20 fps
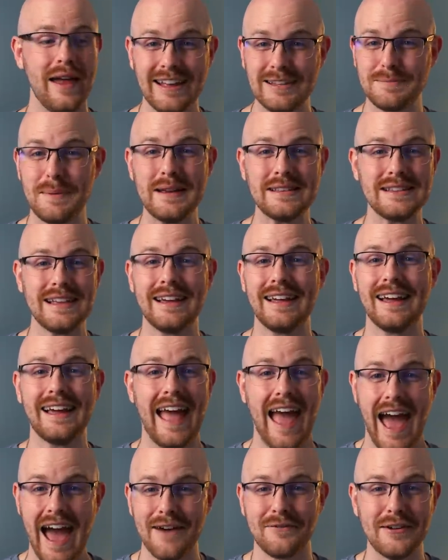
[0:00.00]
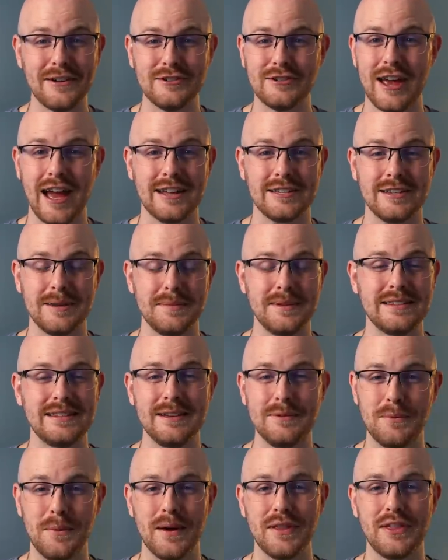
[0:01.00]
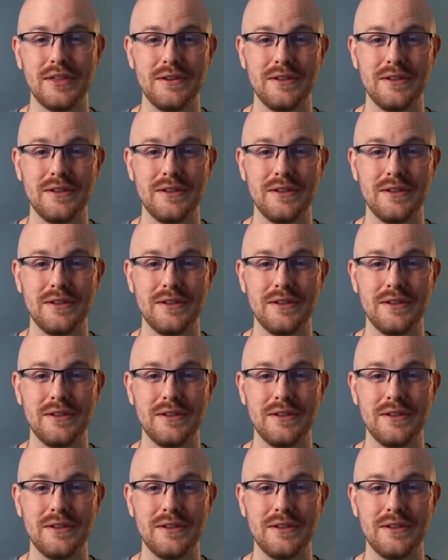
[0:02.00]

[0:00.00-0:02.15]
It's basically like having ChatGPT with